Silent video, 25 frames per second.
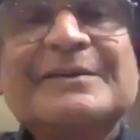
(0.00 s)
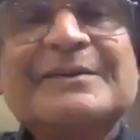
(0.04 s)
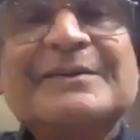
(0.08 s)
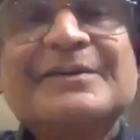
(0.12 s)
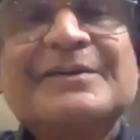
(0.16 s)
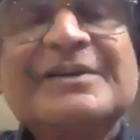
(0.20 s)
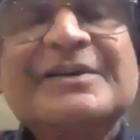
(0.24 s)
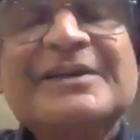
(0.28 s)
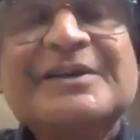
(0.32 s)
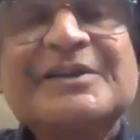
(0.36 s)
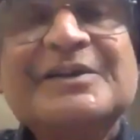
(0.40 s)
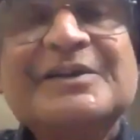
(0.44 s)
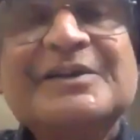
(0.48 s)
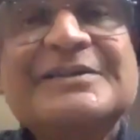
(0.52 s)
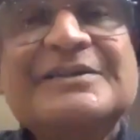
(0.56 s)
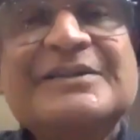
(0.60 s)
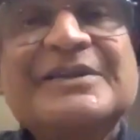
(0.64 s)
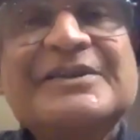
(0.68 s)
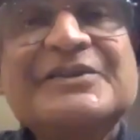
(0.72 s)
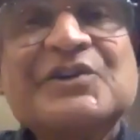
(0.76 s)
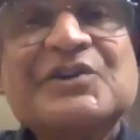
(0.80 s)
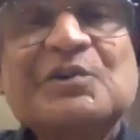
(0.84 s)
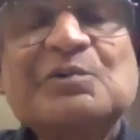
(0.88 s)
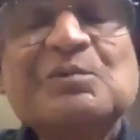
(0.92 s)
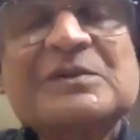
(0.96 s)
the
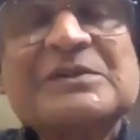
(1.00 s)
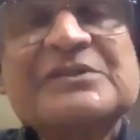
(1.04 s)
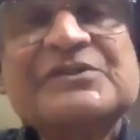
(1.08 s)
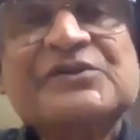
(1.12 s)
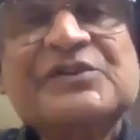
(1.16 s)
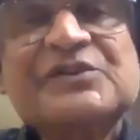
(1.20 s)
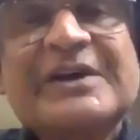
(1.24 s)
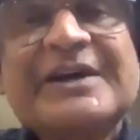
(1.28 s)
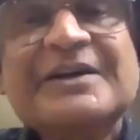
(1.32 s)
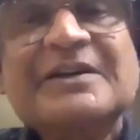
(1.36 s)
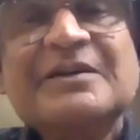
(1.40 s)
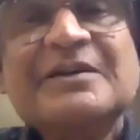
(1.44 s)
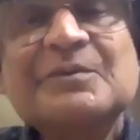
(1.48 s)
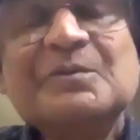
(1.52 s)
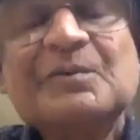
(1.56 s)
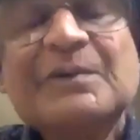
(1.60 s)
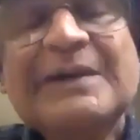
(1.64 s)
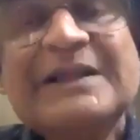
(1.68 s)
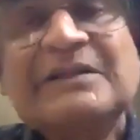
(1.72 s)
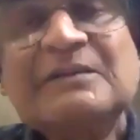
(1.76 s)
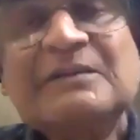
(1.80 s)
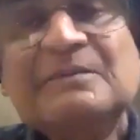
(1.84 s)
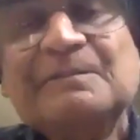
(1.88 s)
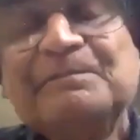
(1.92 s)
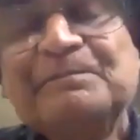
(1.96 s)
teacher will say,
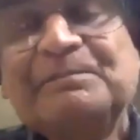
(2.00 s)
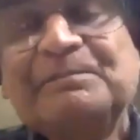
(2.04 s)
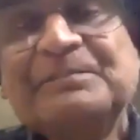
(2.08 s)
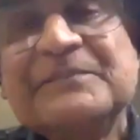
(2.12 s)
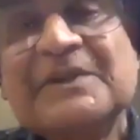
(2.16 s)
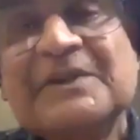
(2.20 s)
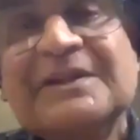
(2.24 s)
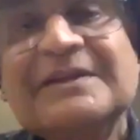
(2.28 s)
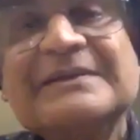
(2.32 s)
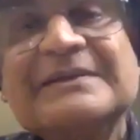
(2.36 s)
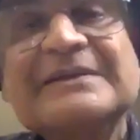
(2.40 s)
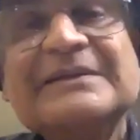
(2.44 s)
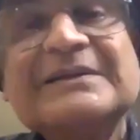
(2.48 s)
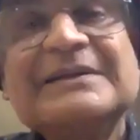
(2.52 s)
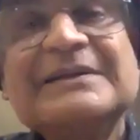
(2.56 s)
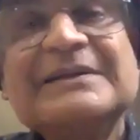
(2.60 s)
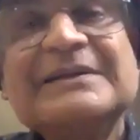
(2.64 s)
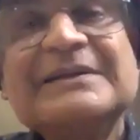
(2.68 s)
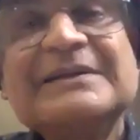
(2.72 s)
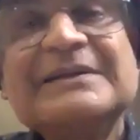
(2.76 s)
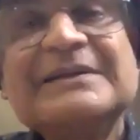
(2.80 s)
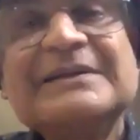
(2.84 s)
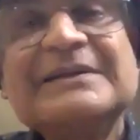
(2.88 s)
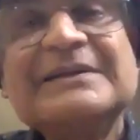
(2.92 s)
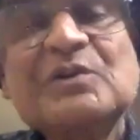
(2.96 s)
well,
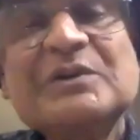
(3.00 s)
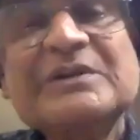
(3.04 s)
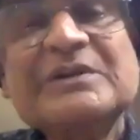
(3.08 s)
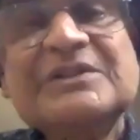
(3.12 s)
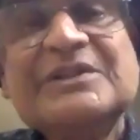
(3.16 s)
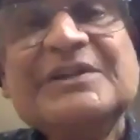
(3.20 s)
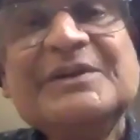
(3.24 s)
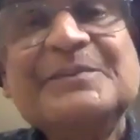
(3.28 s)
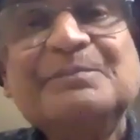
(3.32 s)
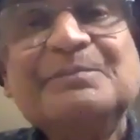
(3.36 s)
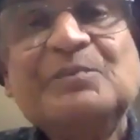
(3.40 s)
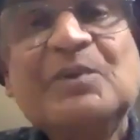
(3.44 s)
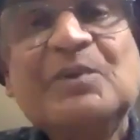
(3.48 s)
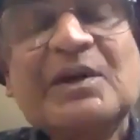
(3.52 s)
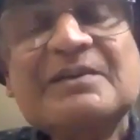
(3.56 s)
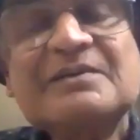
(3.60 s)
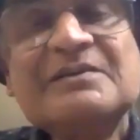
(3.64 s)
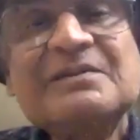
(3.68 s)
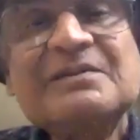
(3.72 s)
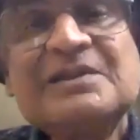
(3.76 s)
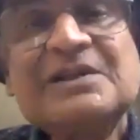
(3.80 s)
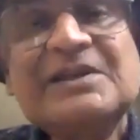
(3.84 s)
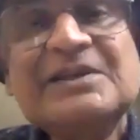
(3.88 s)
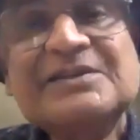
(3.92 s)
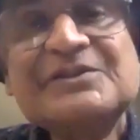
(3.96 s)
actually the
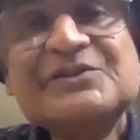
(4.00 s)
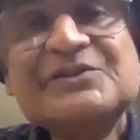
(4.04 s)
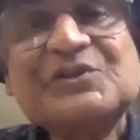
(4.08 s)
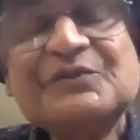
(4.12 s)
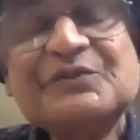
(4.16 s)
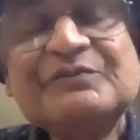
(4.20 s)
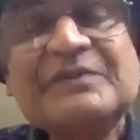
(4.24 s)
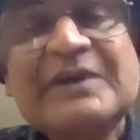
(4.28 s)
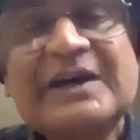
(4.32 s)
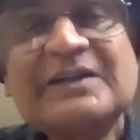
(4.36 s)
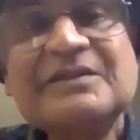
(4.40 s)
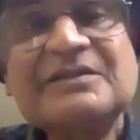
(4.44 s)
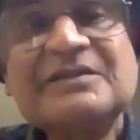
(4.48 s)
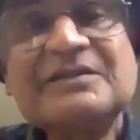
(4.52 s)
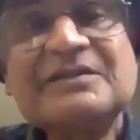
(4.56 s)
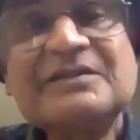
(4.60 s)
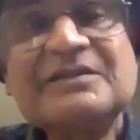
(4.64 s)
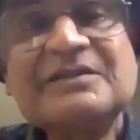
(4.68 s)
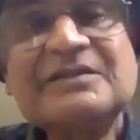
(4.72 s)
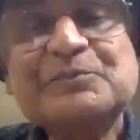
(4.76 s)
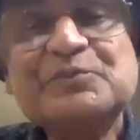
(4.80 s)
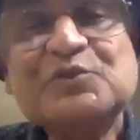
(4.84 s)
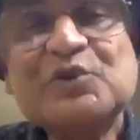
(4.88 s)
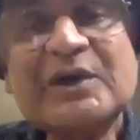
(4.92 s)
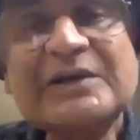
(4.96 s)
important thing is to find the
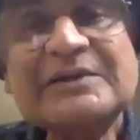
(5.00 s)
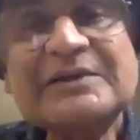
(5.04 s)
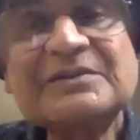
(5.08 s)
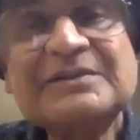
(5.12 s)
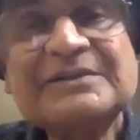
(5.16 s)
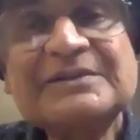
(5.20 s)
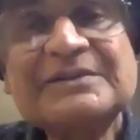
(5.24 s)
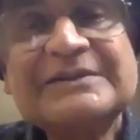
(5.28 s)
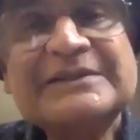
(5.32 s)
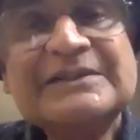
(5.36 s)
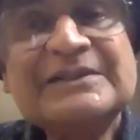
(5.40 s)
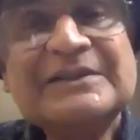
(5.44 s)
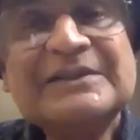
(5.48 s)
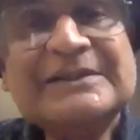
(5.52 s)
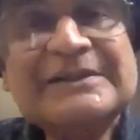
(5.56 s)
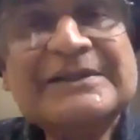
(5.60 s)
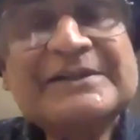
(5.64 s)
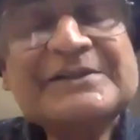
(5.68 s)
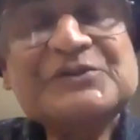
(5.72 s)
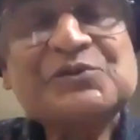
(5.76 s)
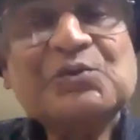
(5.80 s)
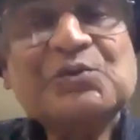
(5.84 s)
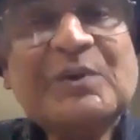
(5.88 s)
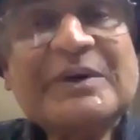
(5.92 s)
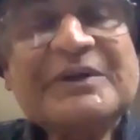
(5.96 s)
subject.
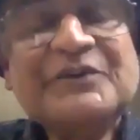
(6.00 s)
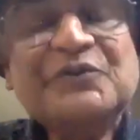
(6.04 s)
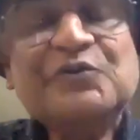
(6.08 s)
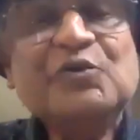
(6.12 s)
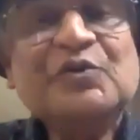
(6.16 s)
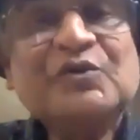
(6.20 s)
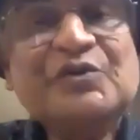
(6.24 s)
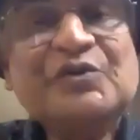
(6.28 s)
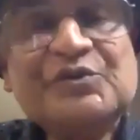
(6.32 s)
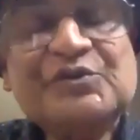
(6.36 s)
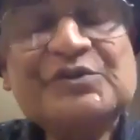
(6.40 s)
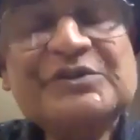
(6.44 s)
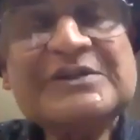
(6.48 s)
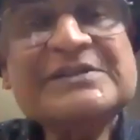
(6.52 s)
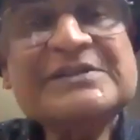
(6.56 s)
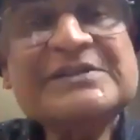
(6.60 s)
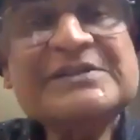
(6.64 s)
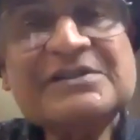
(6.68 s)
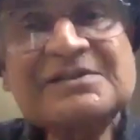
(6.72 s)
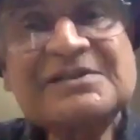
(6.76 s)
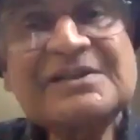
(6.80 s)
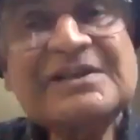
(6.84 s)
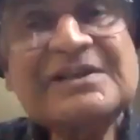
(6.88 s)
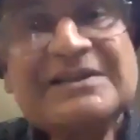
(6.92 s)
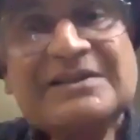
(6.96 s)
So why don't we
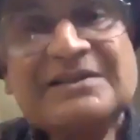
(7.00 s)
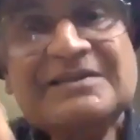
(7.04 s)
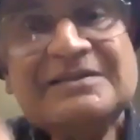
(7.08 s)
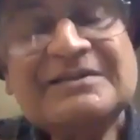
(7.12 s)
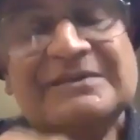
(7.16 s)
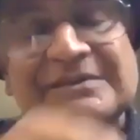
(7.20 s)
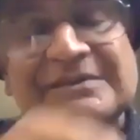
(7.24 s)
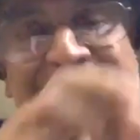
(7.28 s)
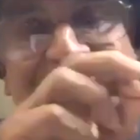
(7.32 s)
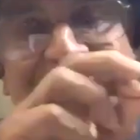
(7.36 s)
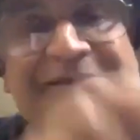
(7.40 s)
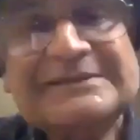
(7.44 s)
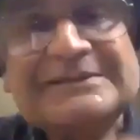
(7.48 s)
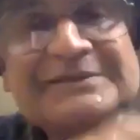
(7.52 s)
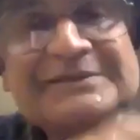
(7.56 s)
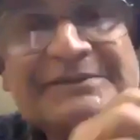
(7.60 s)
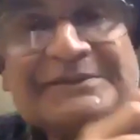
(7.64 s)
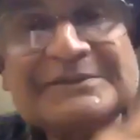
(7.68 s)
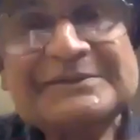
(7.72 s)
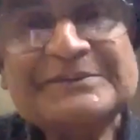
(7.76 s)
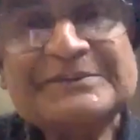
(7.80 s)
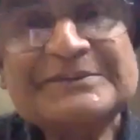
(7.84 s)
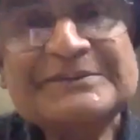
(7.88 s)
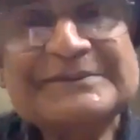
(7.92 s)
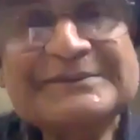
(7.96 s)
just say,
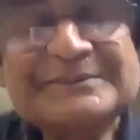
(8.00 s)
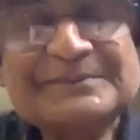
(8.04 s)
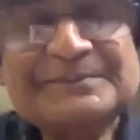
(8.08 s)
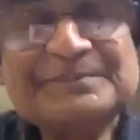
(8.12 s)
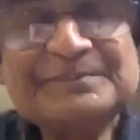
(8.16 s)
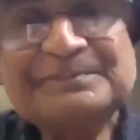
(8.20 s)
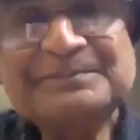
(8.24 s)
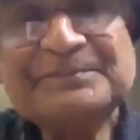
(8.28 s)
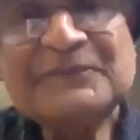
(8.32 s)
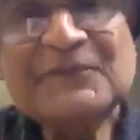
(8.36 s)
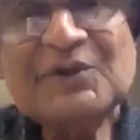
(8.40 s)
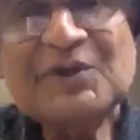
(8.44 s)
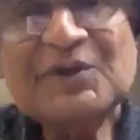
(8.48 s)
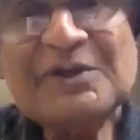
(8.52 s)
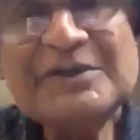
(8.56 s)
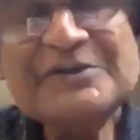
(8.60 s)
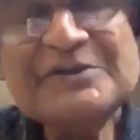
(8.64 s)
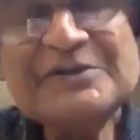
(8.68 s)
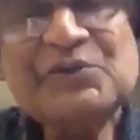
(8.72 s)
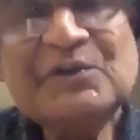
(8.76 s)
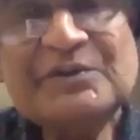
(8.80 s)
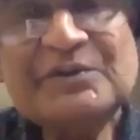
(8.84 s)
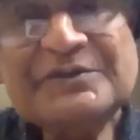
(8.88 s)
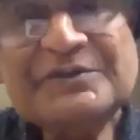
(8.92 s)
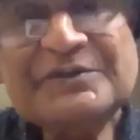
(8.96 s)

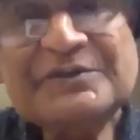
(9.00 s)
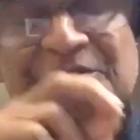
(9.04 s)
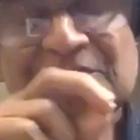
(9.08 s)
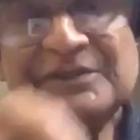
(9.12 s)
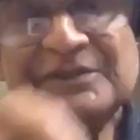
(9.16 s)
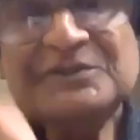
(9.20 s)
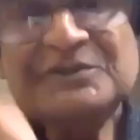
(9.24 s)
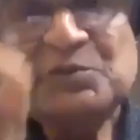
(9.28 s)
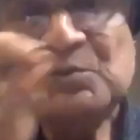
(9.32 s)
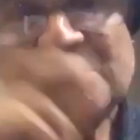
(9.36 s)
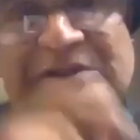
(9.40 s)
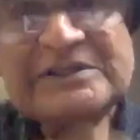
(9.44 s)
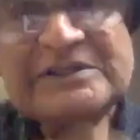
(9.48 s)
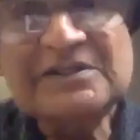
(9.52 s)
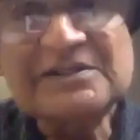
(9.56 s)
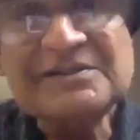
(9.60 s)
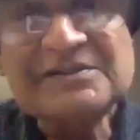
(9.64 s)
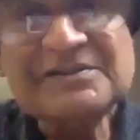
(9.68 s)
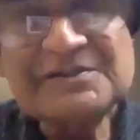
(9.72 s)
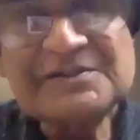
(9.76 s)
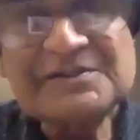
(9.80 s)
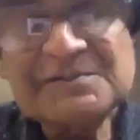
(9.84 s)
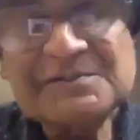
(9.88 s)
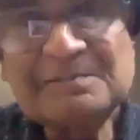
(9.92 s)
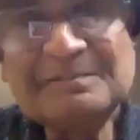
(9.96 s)
concentrate on the
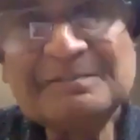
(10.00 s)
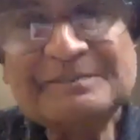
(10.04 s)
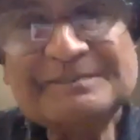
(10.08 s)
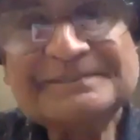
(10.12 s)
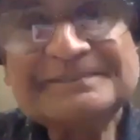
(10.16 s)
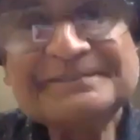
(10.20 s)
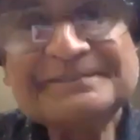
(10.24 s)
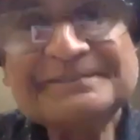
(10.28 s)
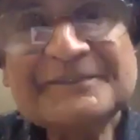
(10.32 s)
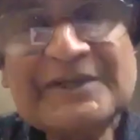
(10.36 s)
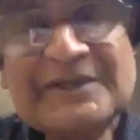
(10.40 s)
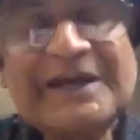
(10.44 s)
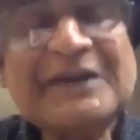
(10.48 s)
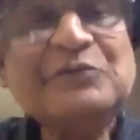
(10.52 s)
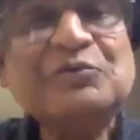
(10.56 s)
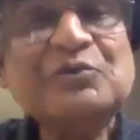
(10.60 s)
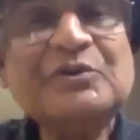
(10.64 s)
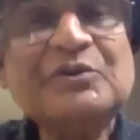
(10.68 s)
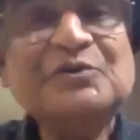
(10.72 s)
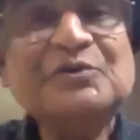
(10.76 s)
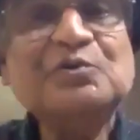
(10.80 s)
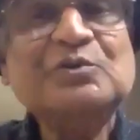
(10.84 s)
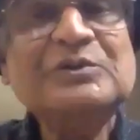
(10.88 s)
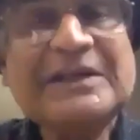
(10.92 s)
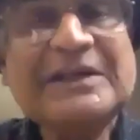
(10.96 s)
witness? Can
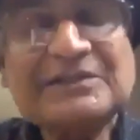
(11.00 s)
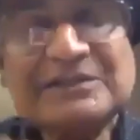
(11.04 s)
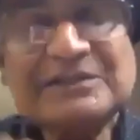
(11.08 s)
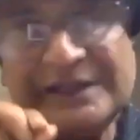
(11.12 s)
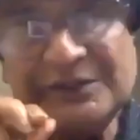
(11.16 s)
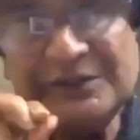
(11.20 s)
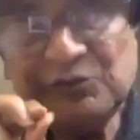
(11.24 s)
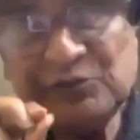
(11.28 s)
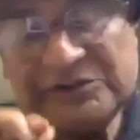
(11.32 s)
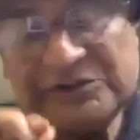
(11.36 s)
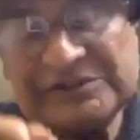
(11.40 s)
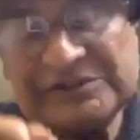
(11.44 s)
we do that? Can we